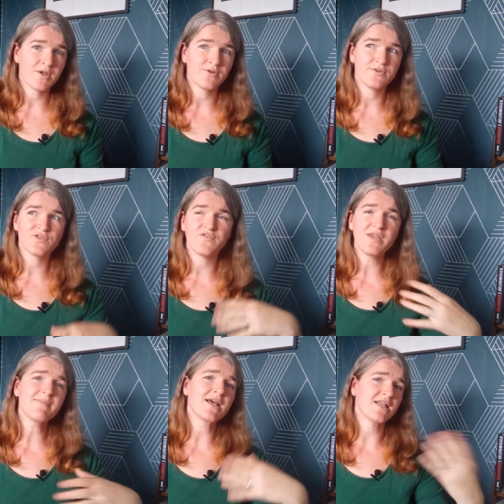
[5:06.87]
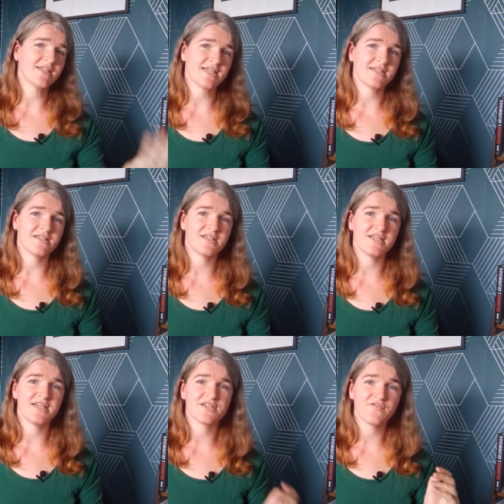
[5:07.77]
whose female
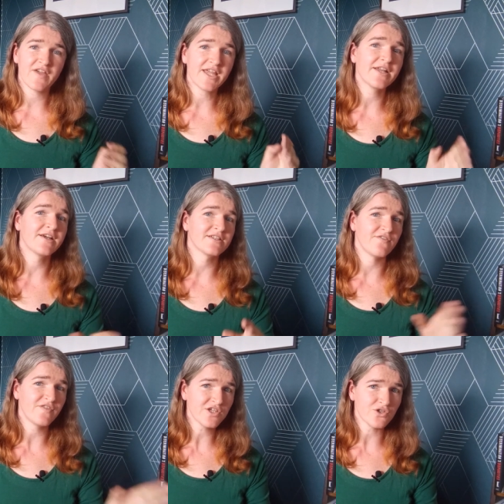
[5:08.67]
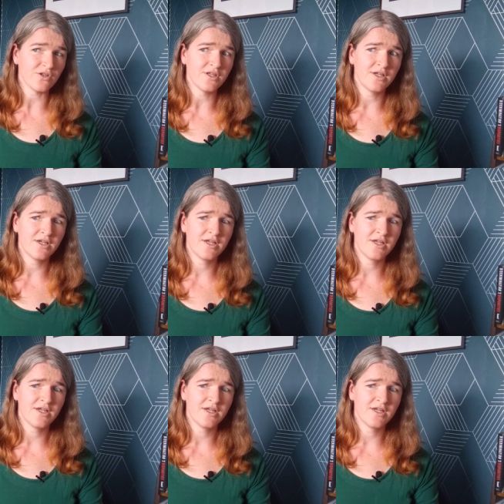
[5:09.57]
identity is fake and artificial,